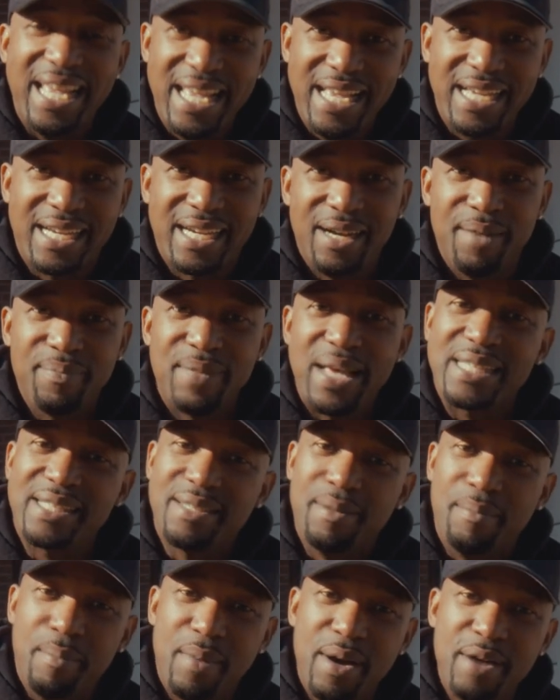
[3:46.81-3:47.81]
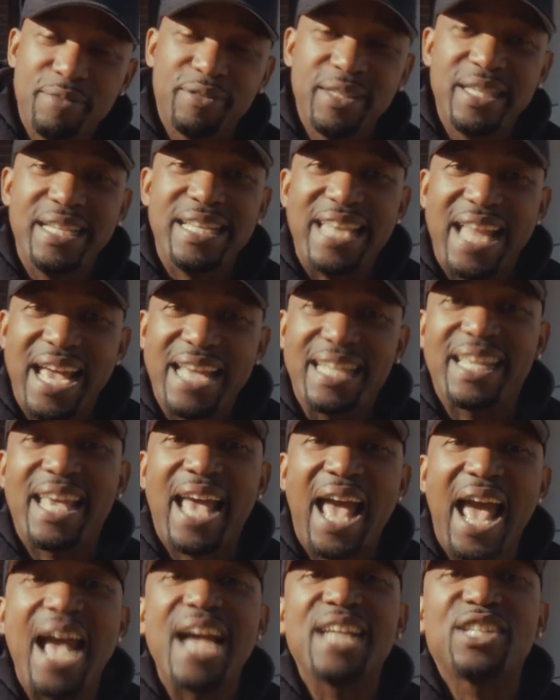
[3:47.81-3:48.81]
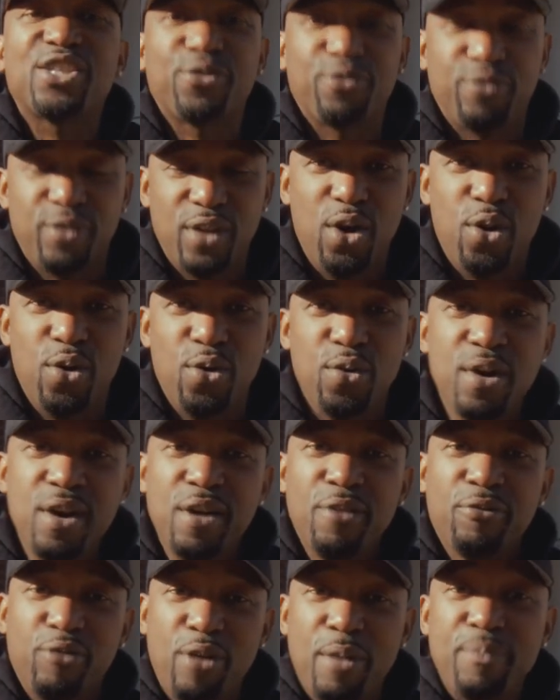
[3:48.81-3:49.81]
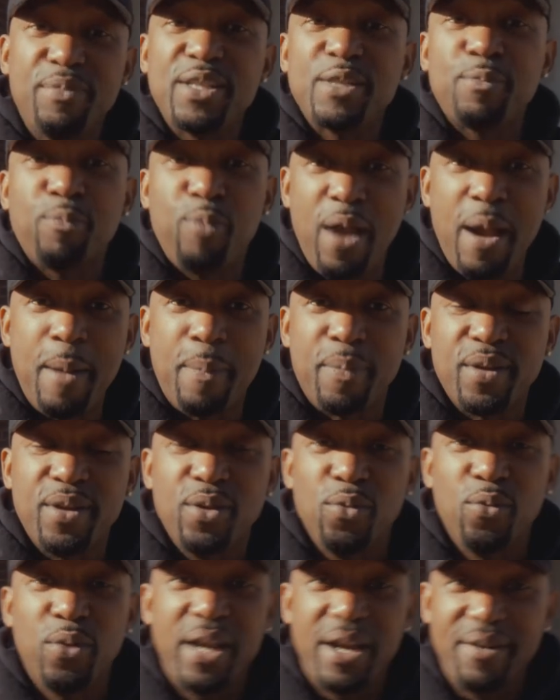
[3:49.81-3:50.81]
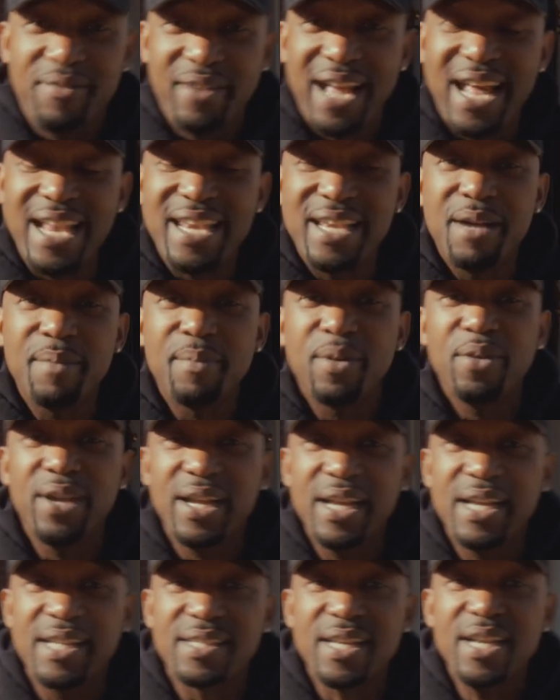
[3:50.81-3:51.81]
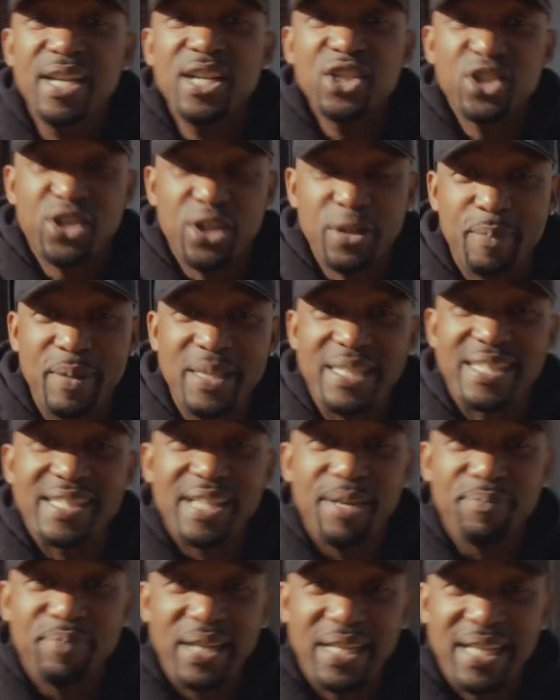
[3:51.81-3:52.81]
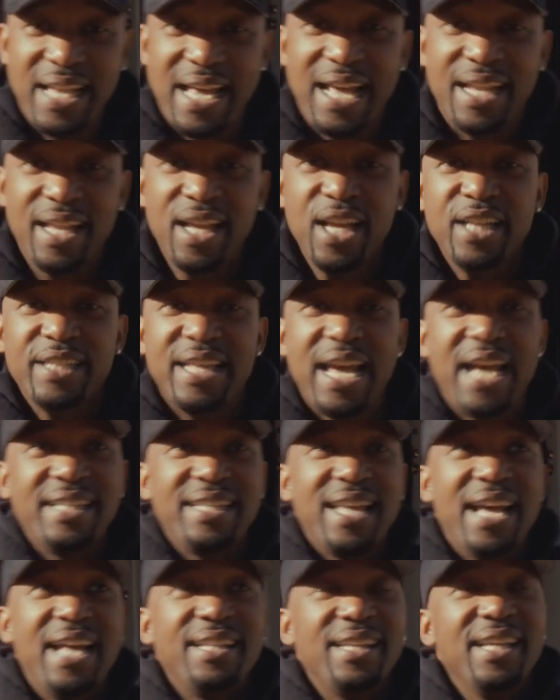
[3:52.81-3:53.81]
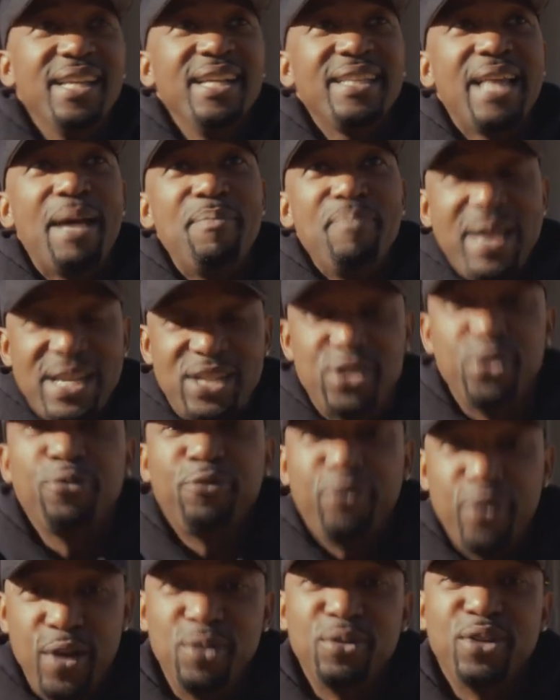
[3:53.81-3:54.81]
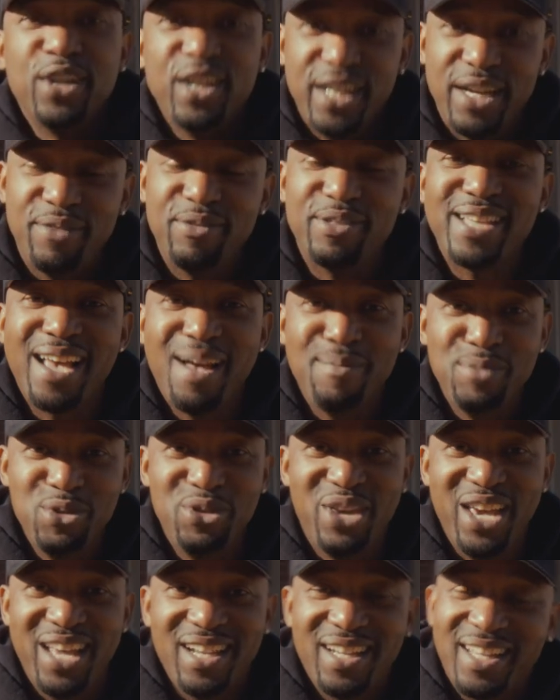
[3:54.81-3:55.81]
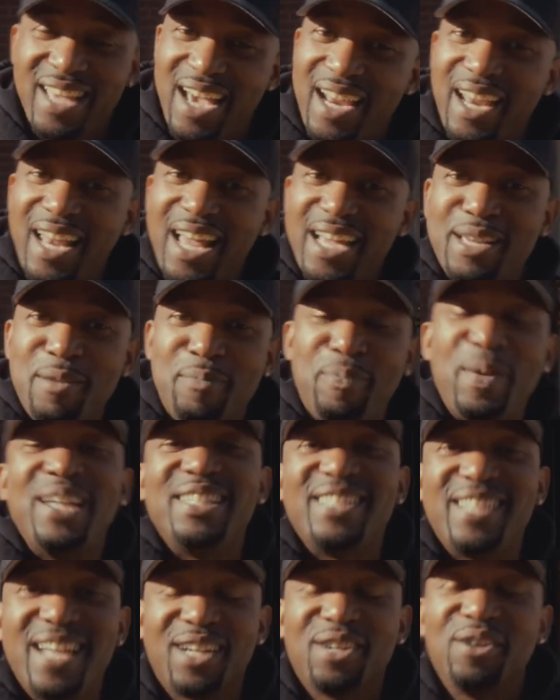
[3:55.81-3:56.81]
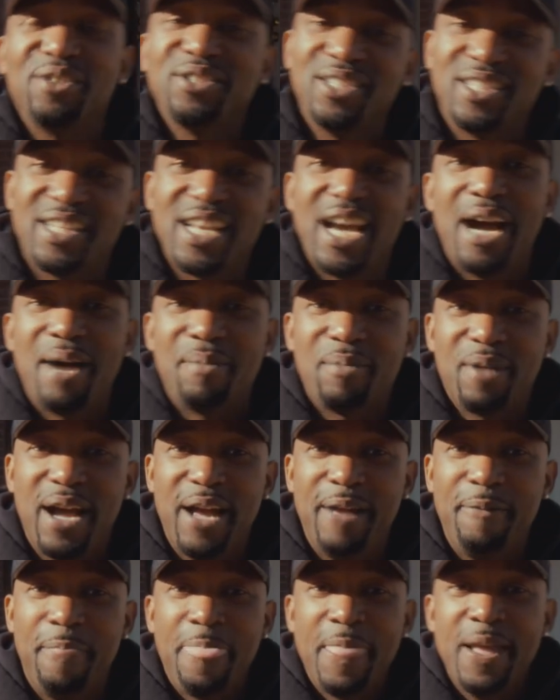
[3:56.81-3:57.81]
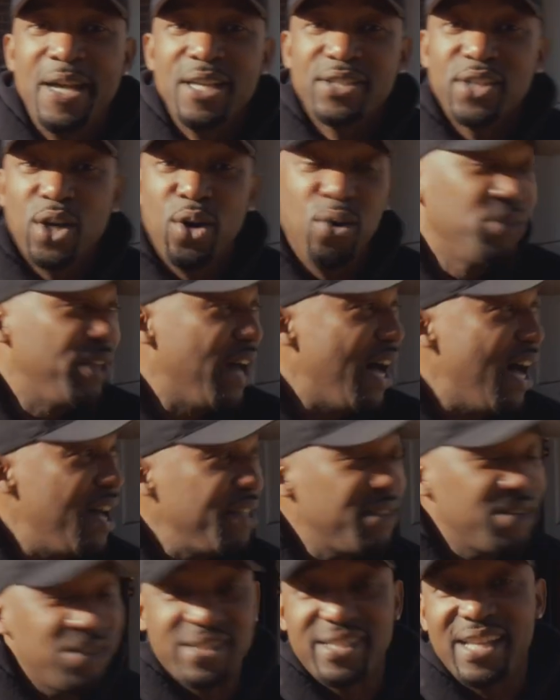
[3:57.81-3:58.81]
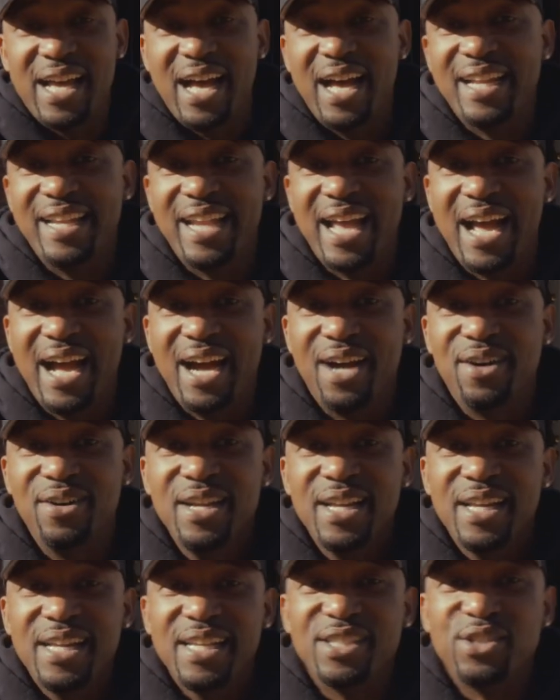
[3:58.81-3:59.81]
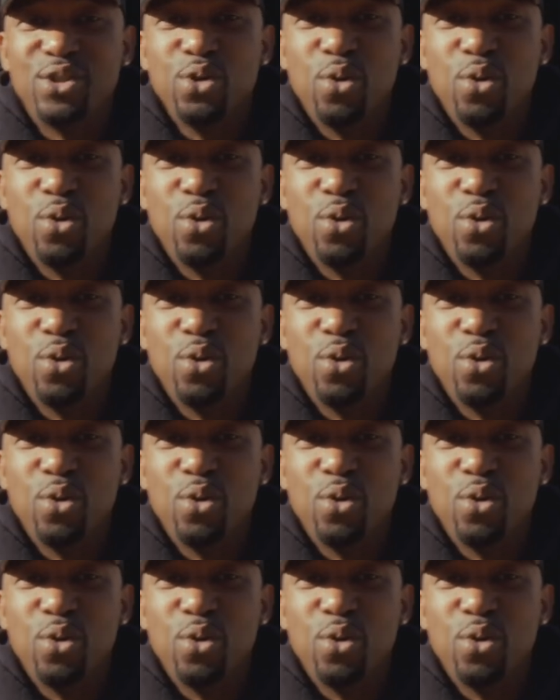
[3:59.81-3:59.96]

income. That's the monthly net cash flow from this property. Whatever that number is, should be something that makes you feel good every time you get it. Kind of like your paycheck on your job, right? So the other side now is